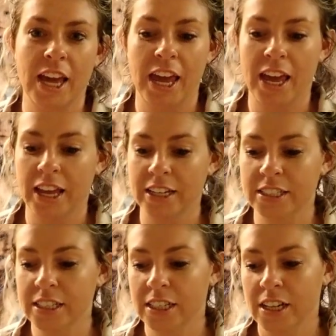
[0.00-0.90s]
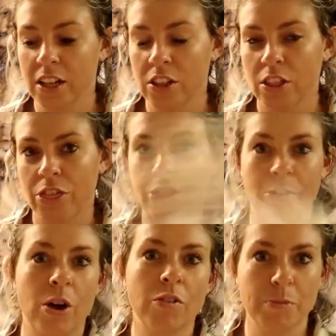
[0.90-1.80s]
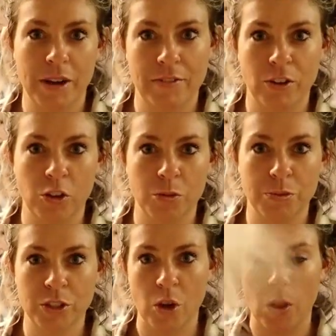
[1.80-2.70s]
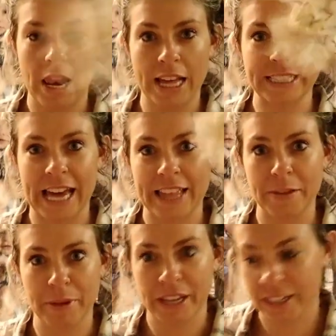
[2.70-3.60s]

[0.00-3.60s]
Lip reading: and throw everybody for loops. So let's add it.